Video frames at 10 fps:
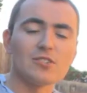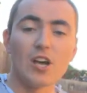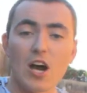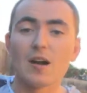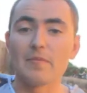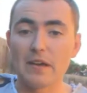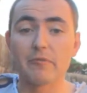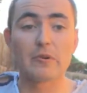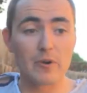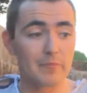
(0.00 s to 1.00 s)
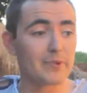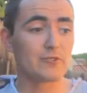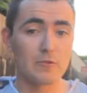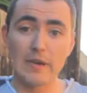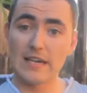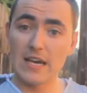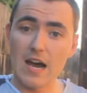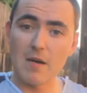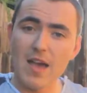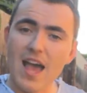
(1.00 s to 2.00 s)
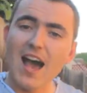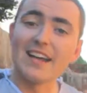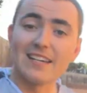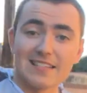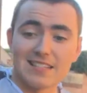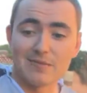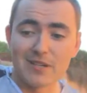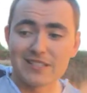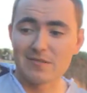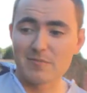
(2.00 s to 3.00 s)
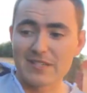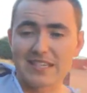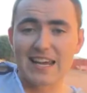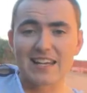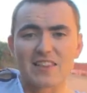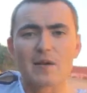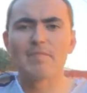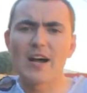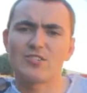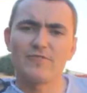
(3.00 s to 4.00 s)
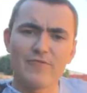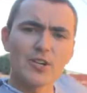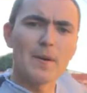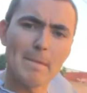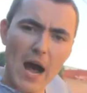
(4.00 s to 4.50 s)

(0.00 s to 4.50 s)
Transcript: alarm. Everyone, please remain calm. I guess I must have mistaken the monster for your